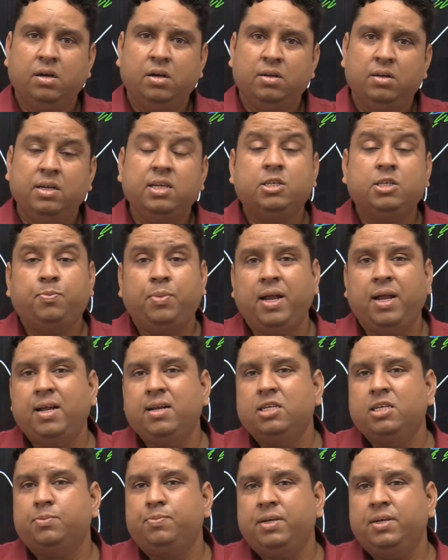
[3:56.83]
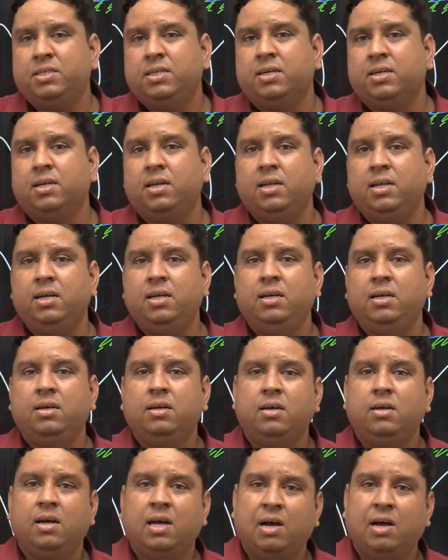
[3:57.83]
This plain is basically
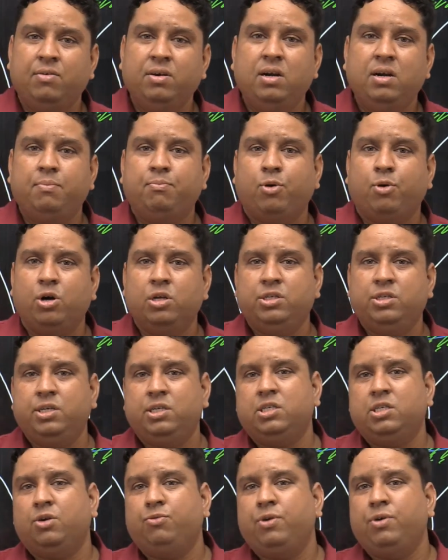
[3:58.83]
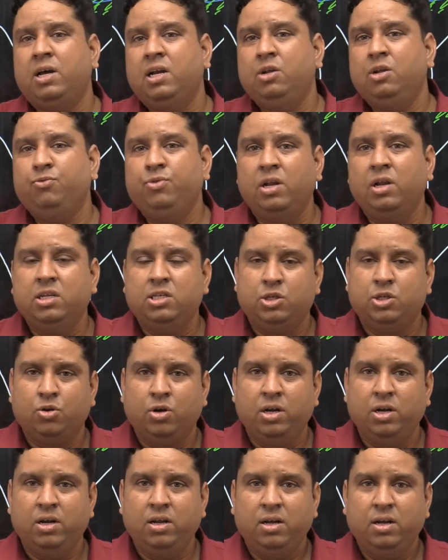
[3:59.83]
having deposits of alluvial
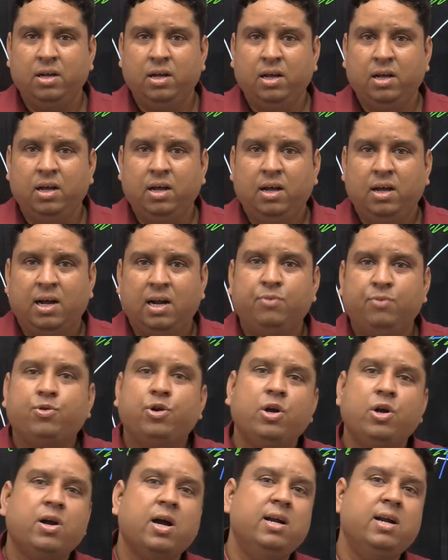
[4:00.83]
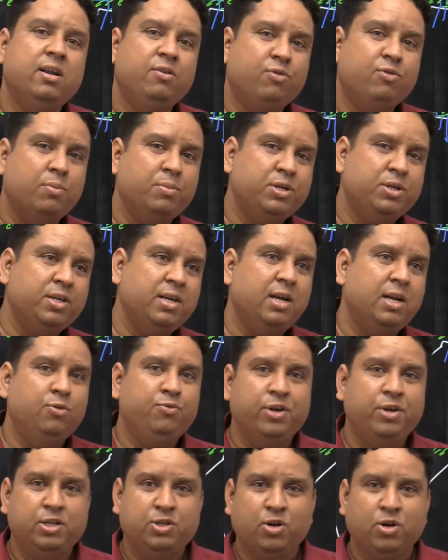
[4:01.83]
soil, and for your kind information,
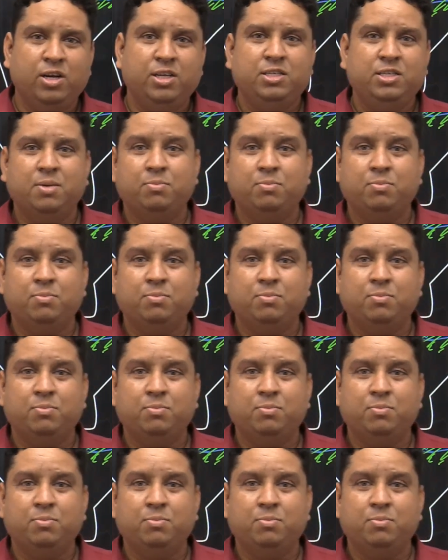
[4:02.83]
alluvial soil is the